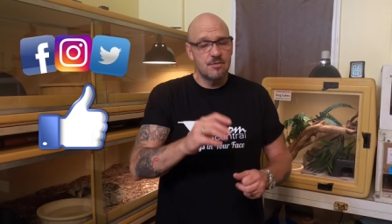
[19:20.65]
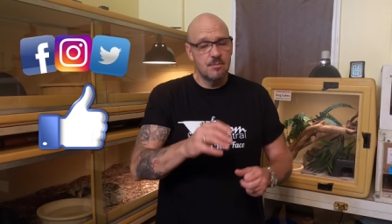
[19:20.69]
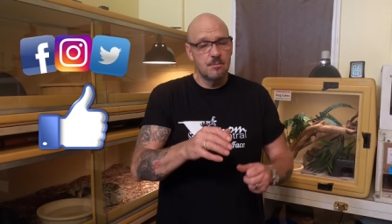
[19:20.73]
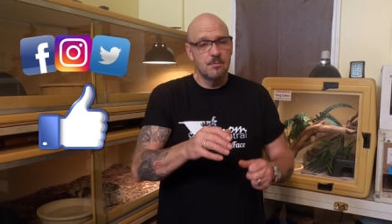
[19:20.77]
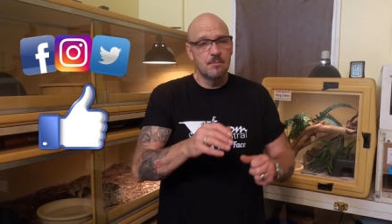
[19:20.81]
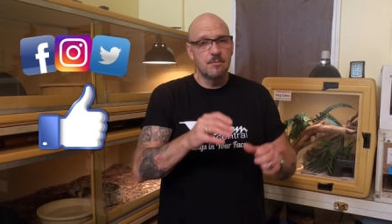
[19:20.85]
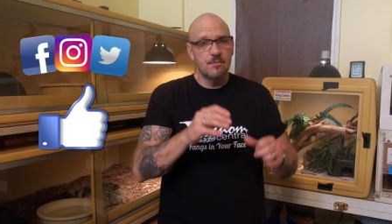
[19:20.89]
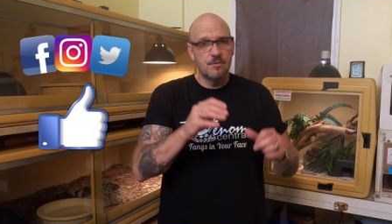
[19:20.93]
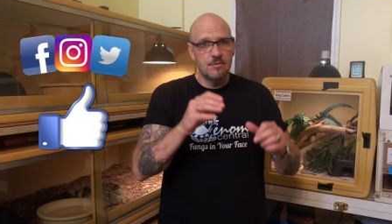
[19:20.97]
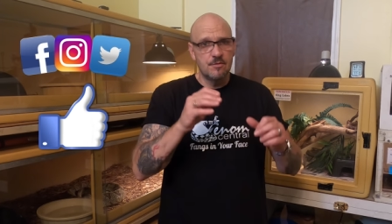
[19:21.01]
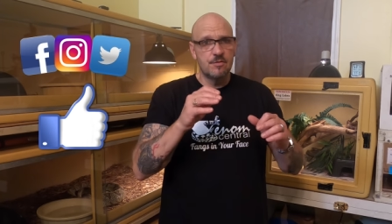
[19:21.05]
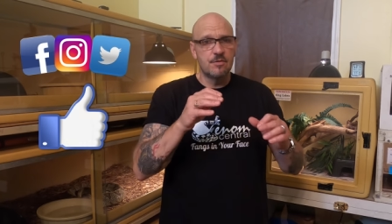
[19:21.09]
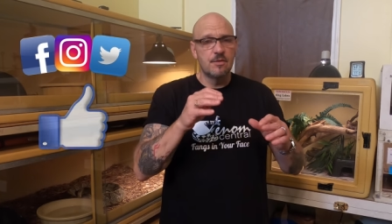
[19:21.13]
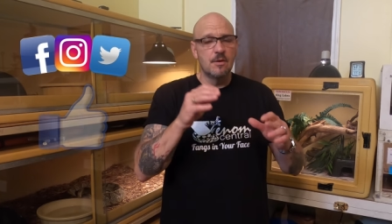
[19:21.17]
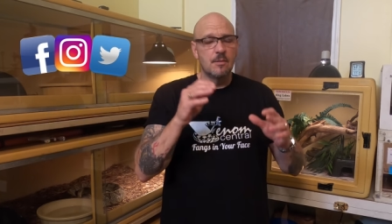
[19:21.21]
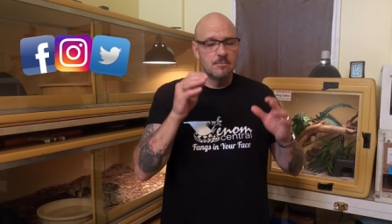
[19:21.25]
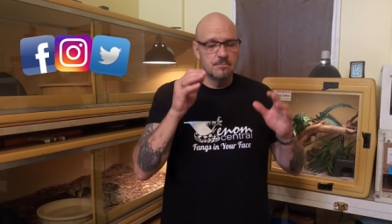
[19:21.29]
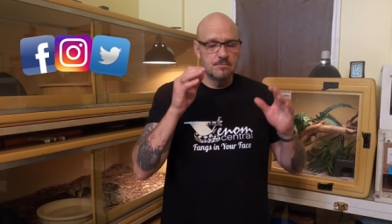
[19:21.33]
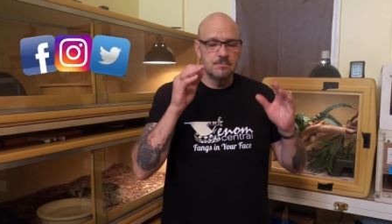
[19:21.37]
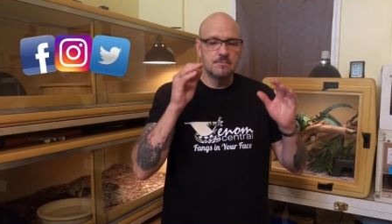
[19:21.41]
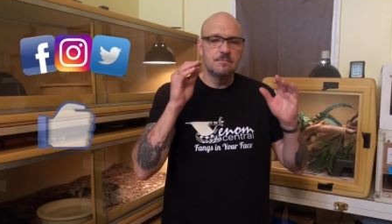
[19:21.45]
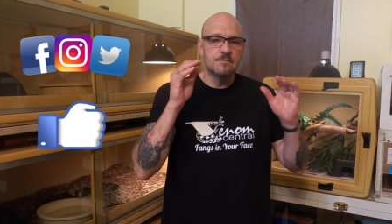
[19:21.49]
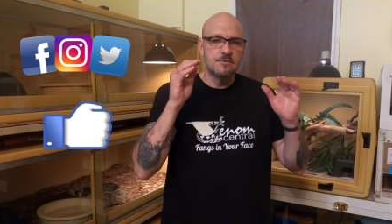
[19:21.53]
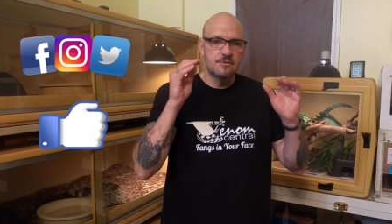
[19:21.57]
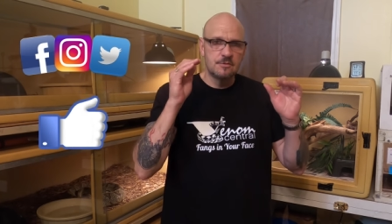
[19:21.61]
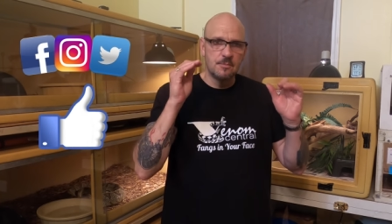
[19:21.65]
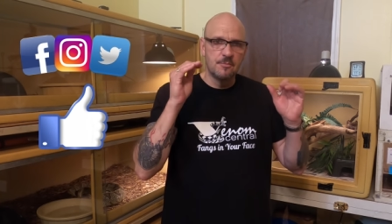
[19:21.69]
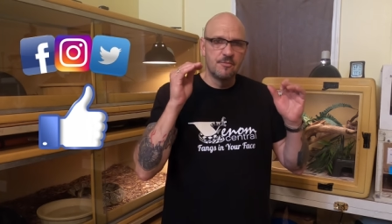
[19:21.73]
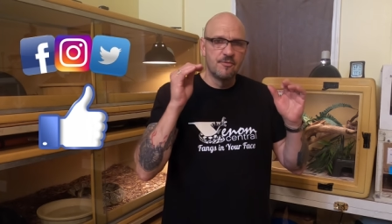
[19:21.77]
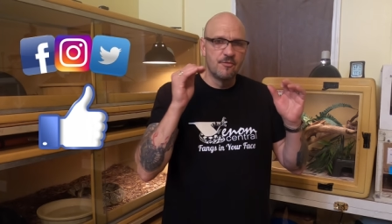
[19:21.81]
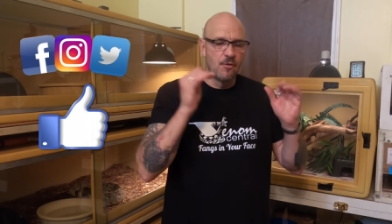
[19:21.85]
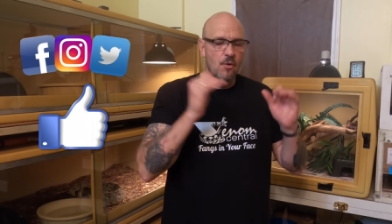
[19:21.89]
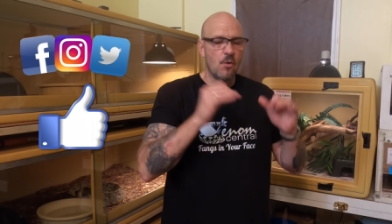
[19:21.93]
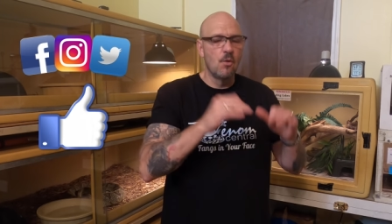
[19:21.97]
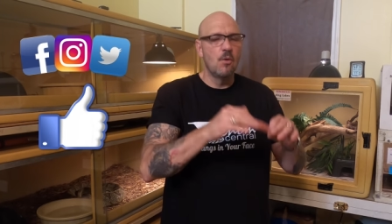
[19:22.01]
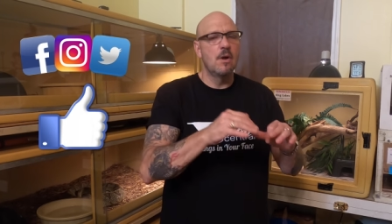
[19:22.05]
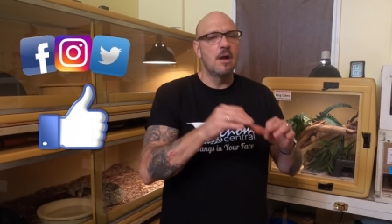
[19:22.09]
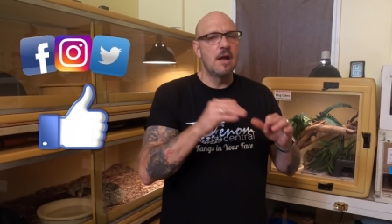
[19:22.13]
Some some some
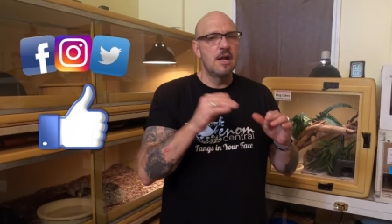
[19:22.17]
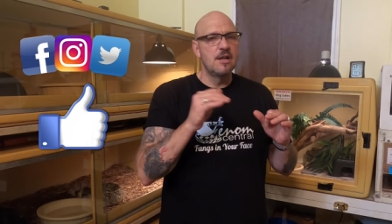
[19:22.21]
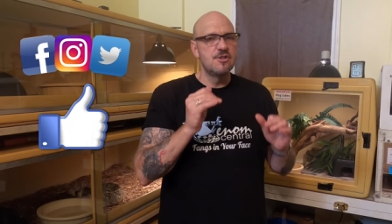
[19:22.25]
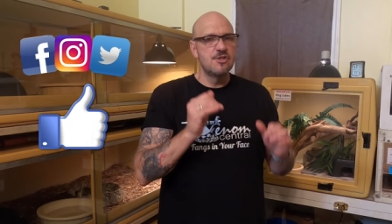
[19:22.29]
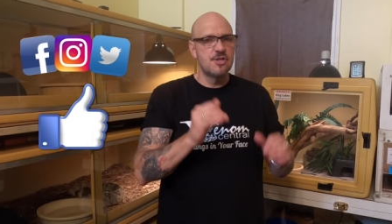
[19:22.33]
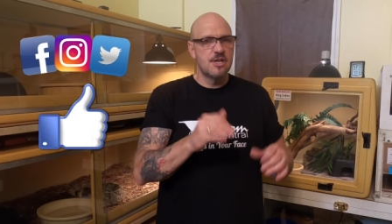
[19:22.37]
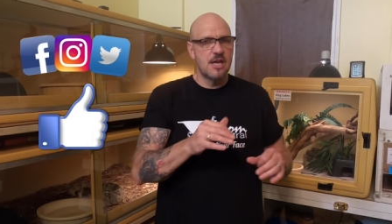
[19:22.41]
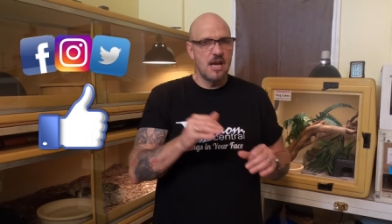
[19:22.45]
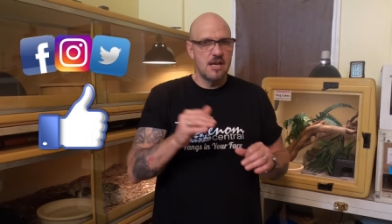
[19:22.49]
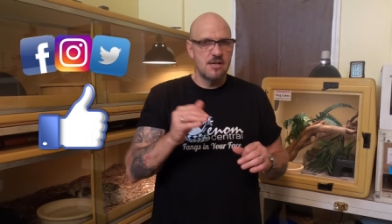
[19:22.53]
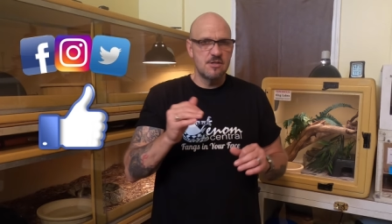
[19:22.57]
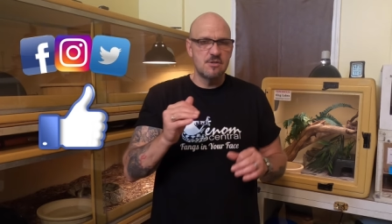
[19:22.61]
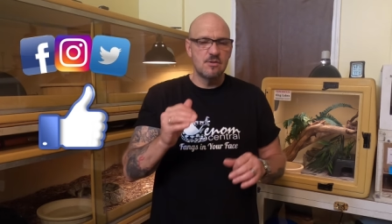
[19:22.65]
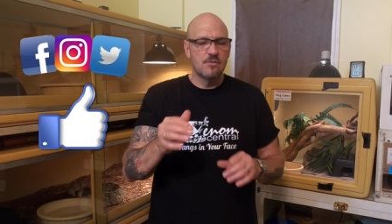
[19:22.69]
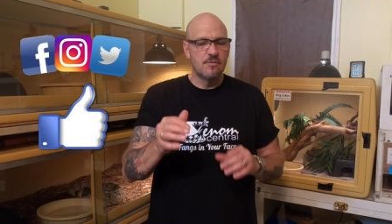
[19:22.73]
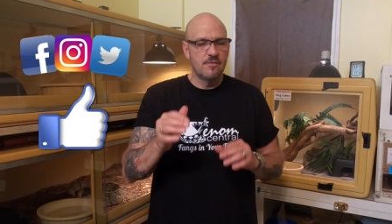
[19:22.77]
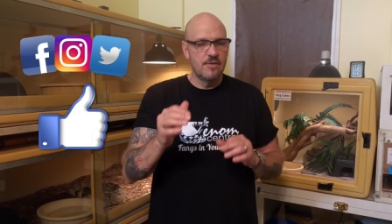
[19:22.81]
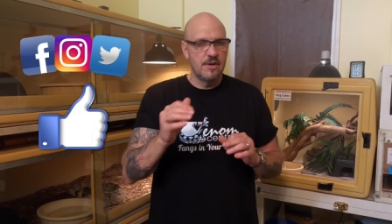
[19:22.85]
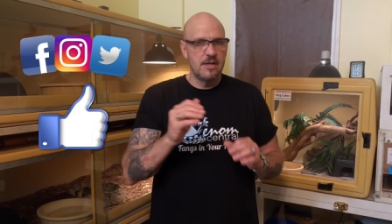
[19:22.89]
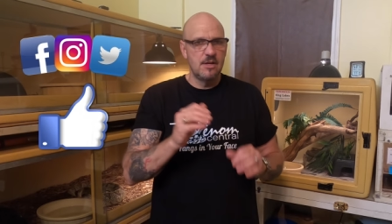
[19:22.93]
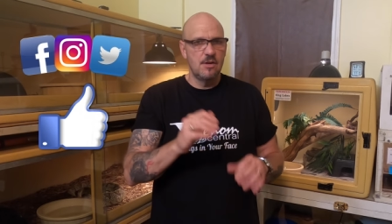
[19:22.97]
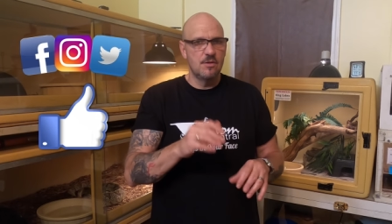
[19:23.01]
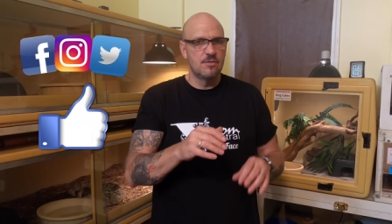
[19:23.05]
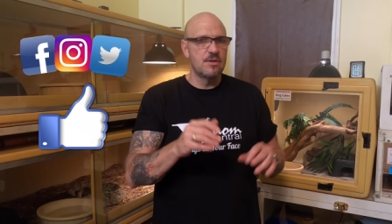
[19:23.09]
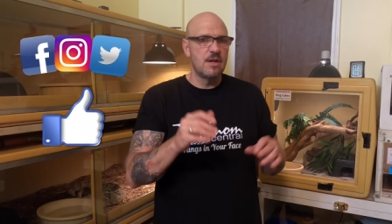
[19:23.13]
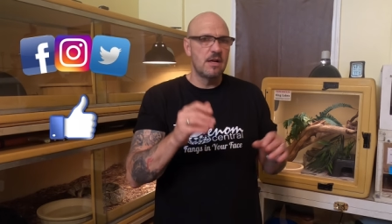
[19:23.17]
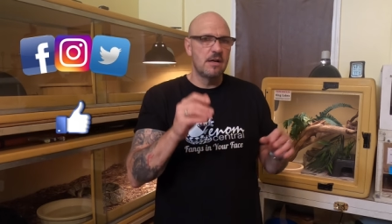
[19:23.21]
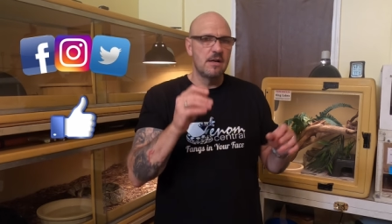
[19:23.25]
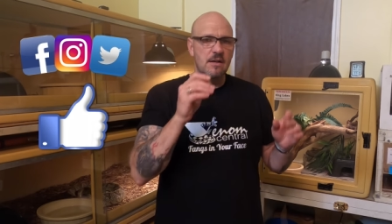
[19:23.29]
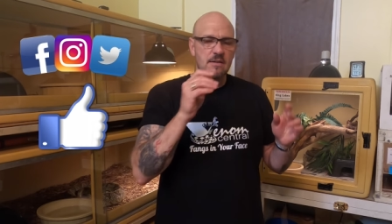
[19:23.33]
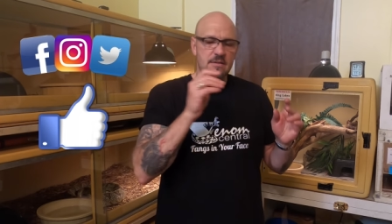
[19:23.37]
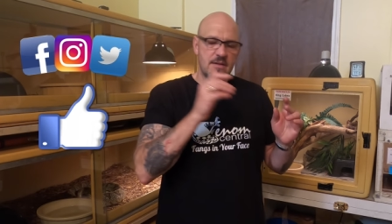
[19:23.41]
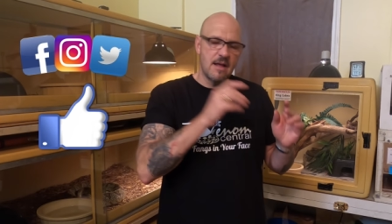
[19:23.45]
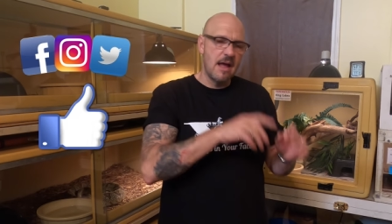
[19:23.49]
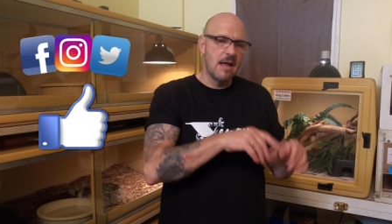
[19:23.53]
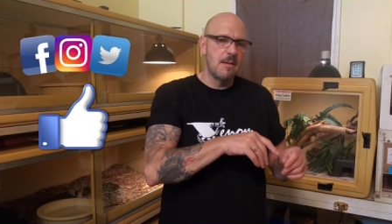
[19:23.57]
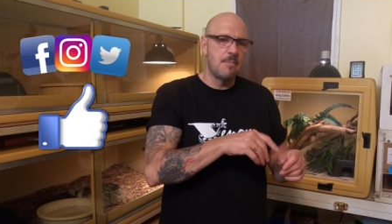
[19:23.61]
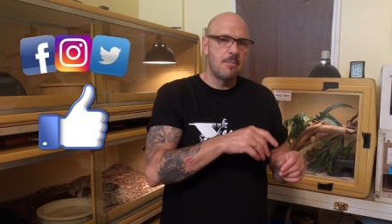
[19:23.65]
full educational videos on the
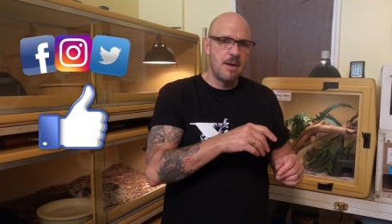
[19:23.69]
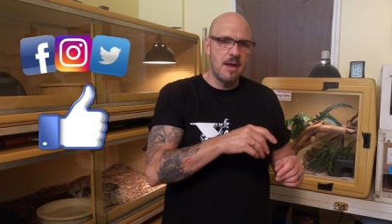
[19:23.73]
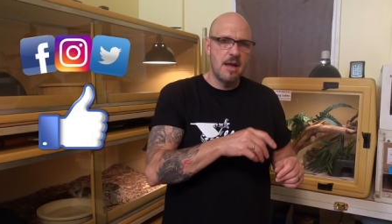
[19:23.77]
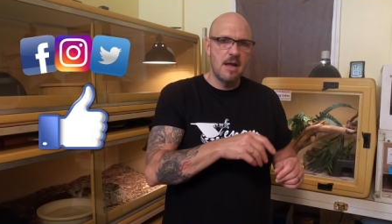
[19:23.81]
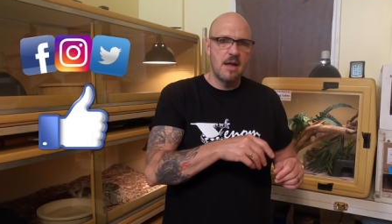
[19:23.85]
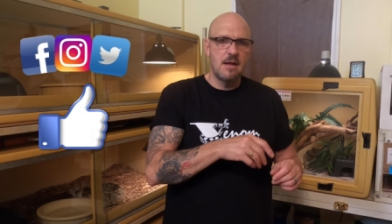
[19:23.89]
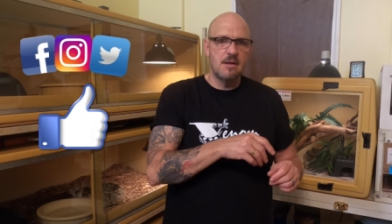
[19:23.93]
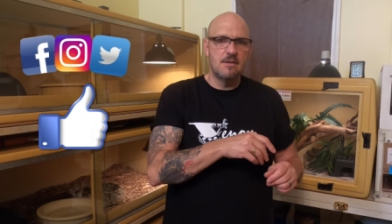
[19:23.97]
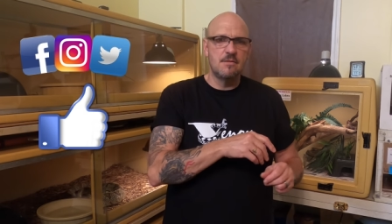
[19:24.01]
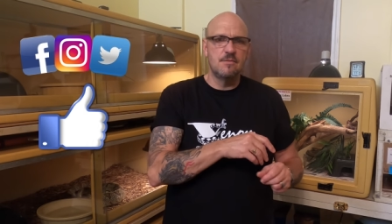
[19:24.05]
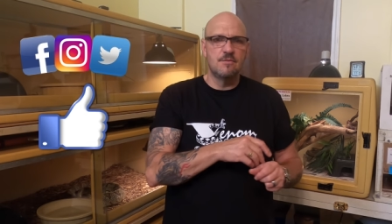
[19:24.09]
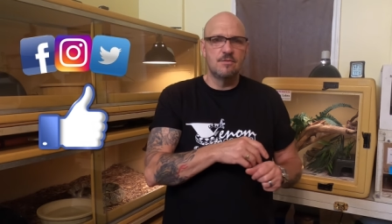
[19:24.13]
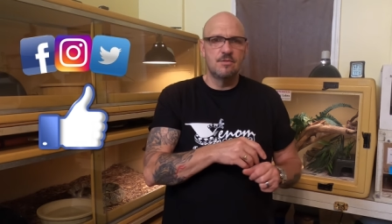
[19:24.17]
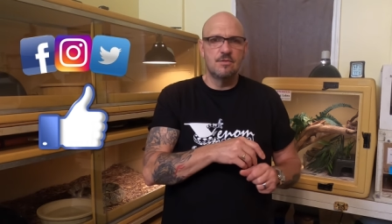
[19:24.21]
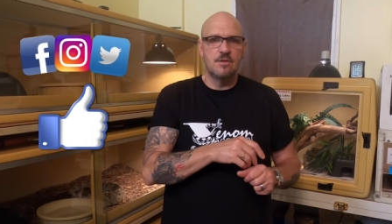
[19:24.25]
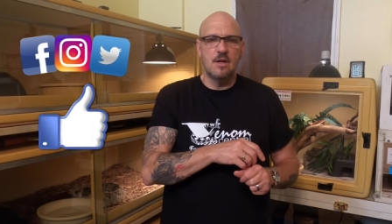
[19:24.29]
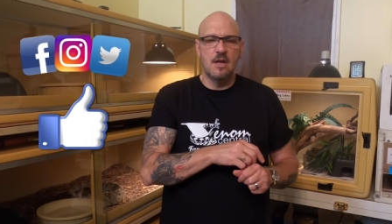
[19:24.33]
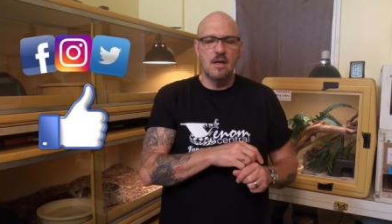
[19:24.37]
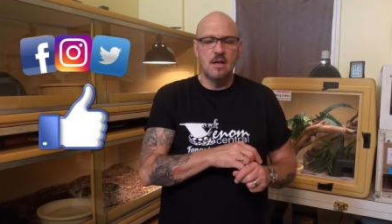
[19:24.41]
taipans